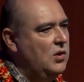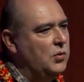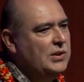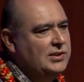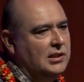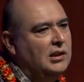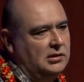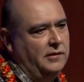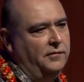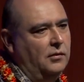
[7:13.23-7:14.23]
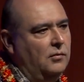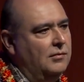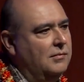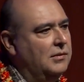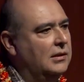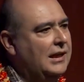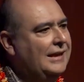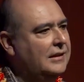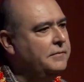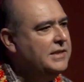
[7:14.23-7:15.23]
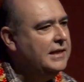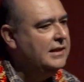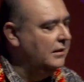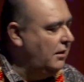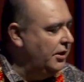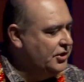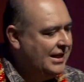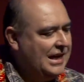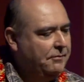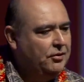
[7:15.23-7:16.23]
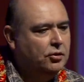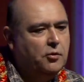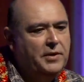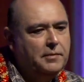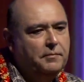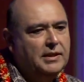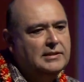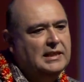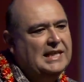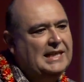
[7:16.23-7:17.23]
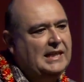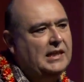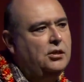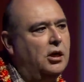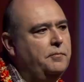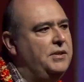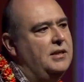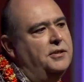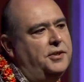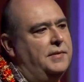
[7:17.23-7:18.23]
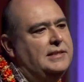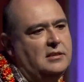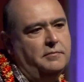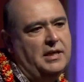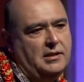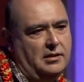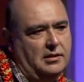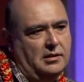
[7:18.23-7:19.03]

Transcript: The result of eliminating large capital commitments cannot be underestimated.